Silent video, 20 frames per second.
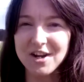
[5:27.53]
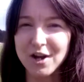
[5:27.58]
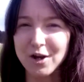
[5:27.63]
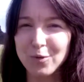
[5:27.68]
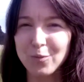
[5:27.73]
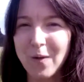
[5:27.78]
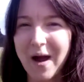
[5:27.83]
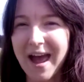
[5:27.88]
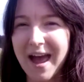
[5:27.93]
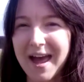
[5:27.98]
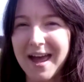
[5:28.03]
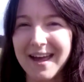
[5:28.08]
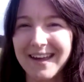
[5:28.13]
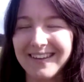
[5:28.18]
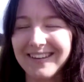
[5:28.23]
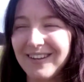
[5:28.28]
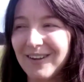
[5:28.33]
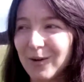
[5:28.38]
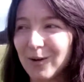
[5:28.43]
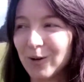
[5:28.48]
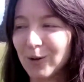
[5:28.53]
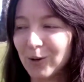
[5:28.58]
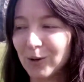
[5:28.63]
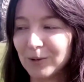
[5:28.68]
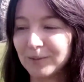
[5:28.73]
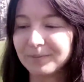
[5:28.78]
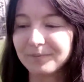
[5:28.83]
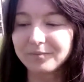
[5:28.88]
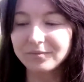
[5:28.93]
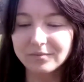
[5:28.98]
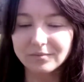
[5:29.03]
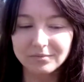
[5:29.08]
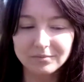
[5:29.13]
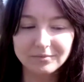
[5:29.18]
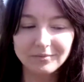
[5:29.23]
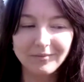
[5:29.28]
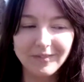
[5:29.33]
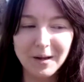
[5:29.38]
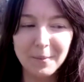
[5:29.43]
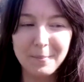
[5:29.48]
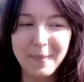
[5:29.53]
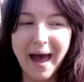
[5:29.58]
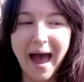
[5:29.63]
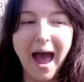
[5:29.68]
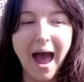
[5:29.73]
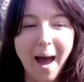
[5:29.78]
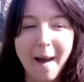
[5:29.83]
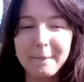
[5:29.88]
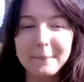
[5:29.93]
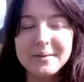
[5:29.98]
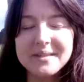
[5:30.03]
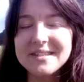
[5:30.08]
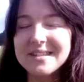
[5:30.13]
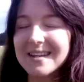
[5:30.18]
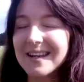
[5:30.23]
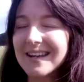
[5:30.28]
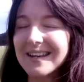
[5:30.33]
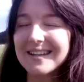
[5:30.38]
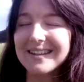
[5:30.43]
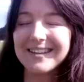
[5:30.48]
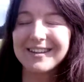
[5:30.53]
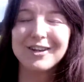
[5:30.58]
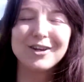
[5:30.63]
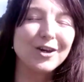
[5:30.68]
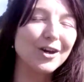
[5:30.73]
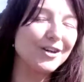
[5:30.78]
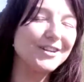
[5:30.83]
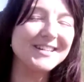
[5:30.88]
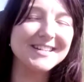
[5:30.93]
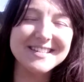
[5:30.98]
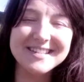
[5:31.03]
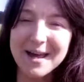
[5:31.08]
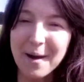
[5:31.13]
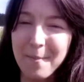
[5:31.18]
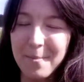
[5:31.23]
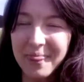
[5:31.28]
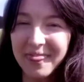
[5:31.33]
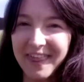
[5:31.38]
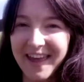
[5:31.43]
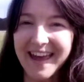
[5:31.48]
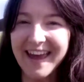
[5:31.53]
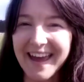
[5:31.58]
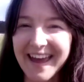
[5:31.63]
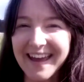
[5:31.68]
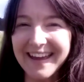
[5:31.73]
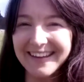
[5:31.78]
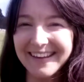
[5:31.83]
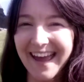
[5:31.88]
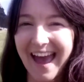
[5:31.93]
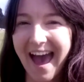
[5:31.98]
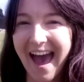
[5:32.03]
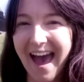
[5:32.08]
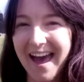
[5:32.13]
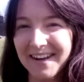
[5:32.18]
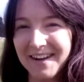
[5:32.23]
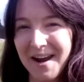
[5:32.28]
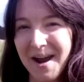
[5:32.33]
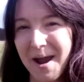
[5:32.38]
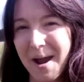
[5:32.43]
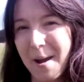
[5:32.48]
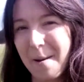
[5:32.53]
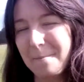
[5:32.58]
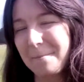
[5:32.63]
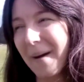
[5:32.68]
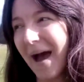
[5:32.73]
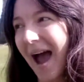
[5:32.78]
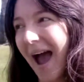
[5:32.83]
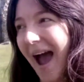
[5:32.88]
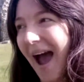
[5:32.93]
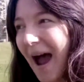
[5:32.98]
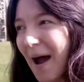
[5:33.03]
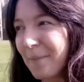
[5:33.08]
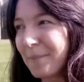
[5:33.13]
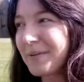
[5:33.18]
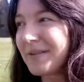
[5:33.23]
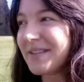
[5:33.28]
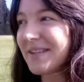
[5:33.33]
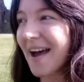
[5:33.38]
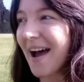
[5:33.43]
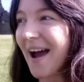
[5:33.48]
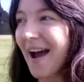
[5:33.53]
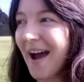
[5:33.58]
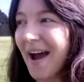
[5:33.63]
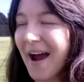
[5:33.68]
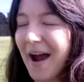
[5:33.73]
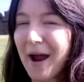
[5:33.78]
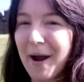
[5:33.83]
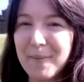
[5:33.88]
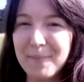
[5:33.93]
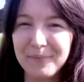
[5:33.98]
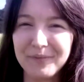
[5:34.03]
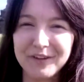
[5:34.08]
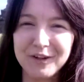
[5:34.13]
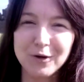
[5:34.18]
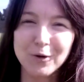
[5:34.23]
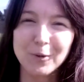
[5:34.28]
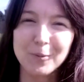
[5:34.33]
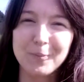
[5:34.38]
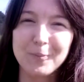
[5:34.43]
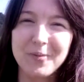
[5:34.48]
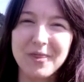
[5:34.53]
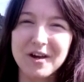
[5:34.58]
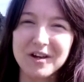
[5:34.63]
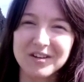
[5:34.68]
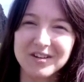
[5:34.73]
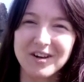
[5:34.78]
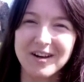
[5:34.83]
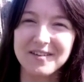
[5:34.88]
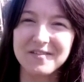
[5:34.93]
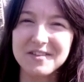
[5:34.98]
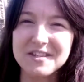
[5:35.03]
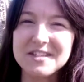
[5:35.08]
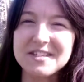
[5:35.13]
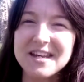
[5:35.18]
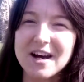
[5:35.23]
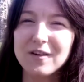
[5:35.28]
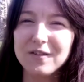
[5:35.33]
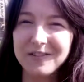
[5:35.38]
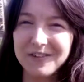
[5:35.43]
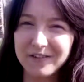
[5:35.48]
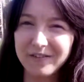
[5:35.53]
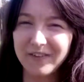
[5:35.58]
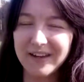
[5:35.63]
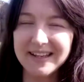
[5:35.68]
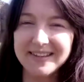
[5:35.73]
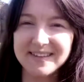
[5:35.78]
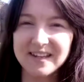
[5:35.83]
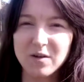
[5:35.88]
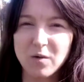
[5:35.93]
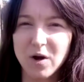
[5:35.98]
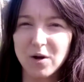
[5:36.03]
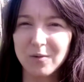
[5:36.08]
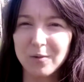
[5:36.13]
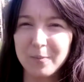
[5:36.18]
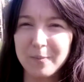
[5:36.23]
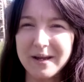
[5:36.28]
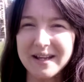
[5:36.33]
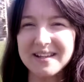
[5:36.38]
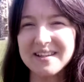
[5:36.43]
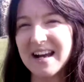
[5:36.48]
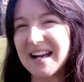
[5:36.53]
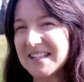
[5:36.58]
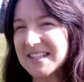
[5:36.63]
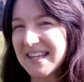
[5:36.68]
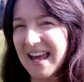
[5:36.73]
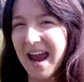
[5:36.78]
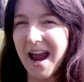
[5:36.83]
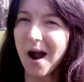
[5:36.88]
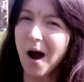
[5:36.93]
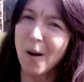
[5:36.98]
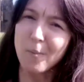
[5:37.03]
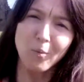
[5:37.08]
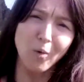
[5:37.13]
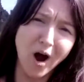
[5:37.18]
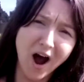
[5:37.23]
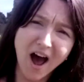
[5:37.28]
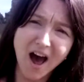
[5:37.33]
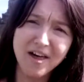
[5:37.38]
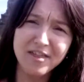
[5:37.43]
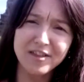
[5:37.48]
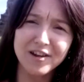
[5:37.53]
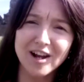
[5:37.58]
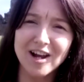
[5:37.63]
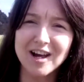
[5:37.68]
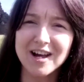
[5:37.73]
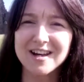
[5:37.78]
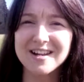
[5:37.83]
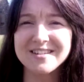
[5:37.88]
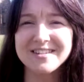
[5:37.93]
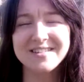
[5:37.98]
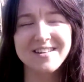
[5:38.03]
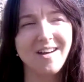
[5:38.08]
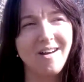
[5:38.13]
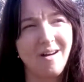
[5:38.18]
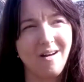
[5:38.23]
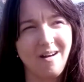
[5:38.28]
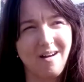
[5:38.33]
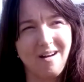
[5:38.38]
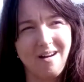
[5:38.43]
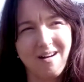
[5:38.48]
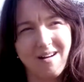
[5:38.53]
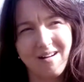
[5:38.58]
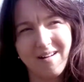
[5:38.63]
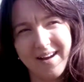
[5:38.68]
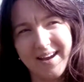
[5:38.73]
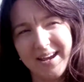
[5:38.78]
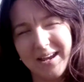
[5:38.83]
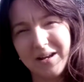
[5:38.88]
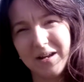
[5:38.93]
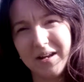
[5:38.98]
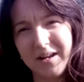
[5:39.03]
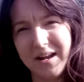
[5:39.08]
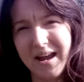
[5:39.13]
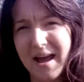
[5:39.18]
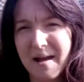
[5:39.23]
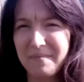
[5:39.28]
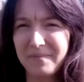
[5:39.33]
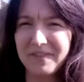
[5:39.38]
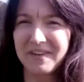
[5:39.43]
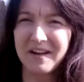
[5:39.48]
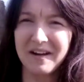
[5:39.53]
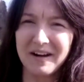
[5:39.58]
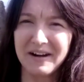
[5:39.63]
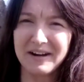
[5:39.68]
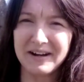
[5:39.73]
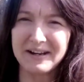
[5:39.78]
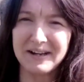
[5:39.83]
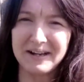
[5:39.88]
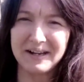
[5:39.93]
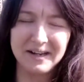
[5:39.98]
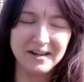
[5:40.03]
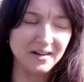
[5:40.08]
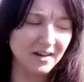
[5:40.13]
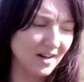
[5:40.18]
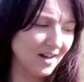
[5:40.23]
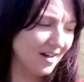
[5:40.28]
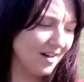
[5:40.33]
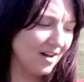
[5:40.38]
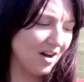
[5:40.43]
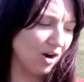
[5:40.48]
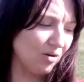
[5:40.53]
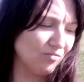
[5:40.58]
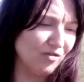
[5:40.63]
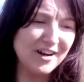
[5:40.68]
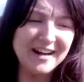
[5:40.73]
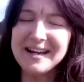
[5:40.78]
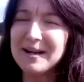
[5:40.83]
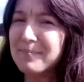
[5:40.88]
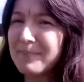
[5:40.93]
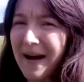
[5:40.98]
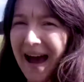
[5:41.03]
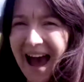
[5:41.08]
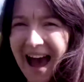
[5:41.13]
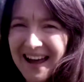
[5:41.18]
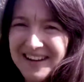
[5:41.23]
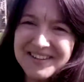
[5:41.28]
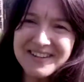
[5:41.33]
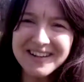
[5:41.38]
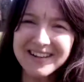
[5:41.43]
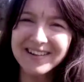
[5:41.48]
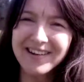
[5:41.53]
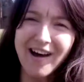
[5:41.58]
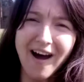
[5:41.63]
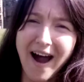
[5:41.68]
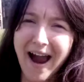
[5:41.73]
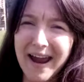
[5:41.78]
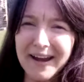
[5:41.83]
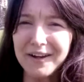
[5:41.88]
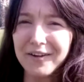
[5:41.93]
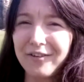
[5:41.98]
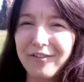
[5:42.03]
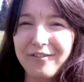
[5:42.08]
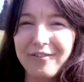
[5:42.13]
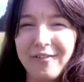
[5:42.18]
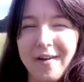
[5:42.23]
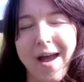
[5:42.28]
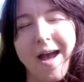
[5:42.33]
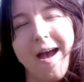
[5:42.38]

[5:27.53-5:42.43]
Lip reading: where you're perhaps good at something, and perhaps you're the kind of the self-defeating one would be like saying I'm worthless, I I'm really bad at life.